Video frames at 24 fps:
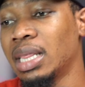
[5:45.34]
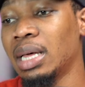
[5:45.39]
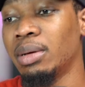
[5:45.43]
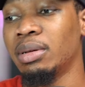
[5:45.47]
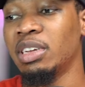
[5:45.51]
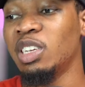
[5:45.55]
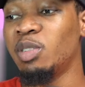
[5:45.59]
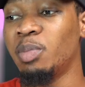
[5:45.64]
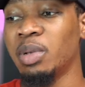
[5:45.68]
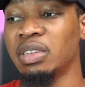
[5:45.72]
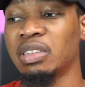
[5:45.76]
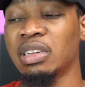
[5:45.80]
Now
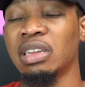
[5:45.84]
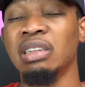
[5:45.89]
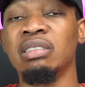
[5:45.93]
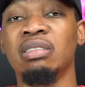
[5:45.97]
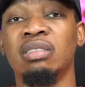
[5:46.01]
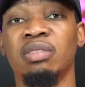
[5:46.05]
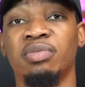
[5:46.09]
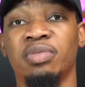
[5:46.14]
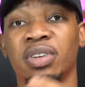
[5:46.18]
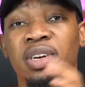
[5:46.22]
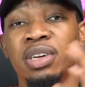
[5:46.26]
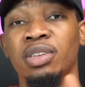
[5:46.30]
this basically
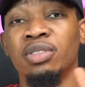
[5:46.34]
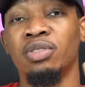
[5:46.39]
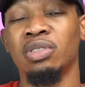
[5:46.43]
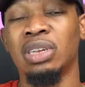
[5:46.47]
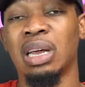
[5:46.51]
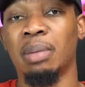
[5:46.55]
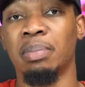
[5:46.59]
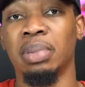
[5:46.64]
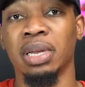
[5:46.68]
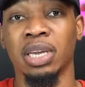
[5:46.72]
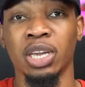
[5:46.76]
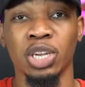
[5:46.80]
is referring to
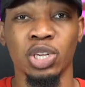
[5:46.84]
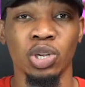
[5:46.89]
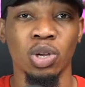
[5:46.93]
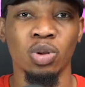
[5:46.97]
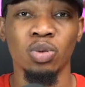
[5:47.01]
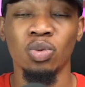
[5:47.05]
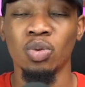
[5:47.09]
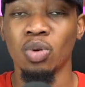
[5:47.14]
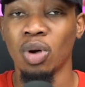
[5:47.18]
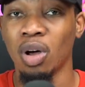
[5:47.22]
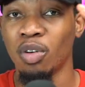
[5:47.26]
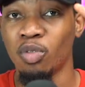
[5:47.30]
the
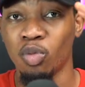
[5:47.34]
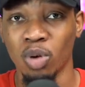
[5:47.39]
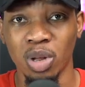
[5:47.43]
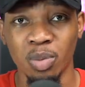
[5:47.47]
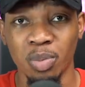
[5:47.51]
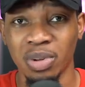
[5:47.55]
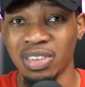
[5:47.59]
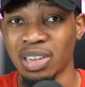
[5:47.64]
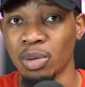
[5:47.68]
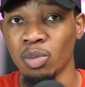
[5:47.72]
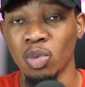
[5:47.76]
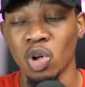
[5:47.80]
application of
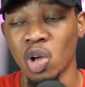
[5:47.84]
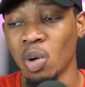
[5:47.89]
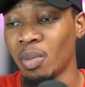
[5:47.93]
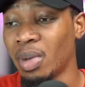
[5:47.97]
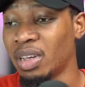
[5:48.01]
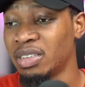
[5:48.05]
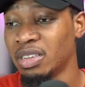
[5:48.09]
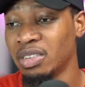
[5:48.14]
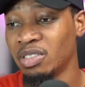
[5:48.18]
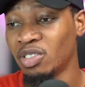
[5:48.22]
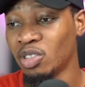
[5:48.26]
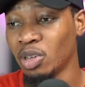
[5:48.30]
WordPress and
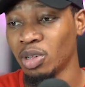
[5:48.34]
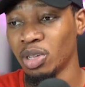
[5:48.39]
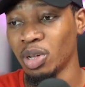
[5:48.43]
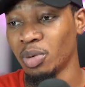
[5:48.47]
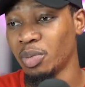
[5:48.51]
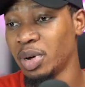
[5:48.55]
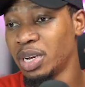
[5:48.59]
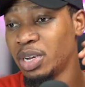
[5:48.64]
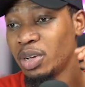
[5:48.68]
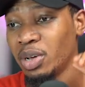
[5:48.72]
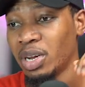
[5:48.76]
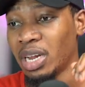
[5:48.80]
WooCommerce installed
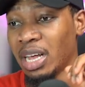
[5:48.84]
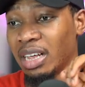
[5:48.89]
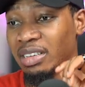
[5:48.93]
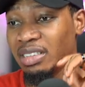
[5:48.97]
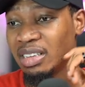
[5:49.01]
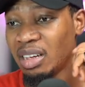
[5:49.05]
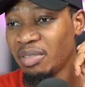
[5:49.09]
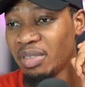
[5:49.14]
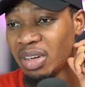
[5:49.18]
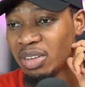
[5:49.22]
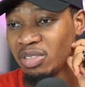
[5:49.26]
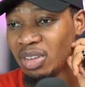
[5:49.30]
already on our
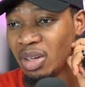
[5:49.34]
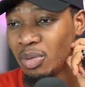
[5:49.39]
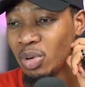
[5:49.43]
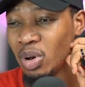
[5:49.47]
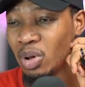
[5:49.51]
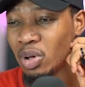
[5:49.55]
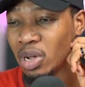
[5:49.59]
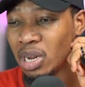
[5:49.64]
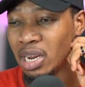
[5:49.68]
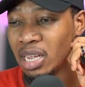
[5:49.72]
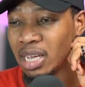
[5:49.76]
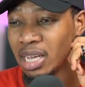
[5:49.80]
server. So
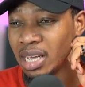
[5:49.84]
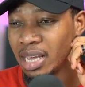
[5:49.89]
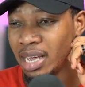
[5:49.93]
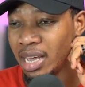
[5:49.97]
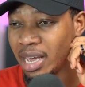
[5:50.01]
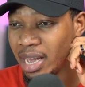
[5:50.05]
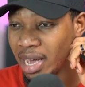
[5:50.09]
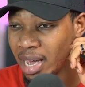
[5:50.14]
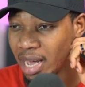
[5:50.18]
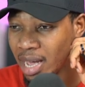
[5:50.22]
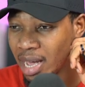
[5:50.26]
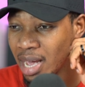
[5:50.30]
I'm going to click
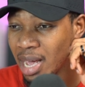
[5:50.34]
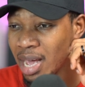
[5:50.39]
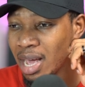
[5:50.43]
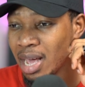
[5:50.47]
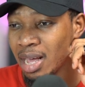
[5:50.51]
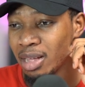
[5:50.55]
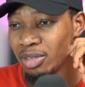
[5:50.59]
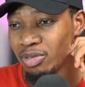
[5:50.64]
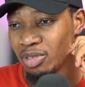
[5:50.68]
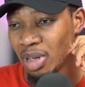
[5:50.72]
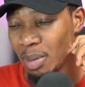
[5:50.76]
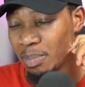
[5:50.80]
here
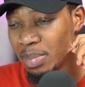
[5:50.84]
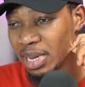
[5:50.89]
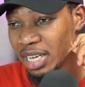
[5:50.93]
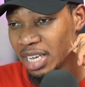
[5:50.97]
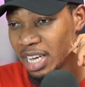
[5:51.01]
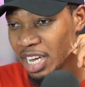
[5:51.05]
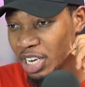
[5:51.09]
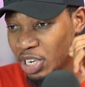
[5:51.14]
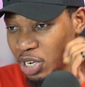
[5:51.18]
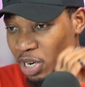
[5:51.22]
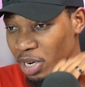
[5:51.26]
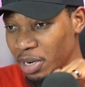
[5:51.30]
to
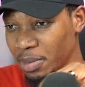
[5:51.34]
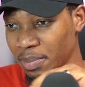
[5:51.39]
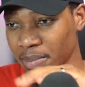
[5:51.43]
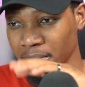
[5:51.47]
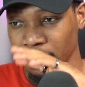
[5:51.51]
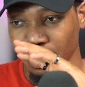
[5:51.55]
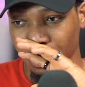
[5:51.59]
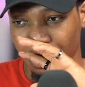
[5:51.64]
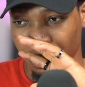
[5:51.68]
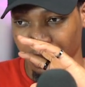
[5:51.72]
application.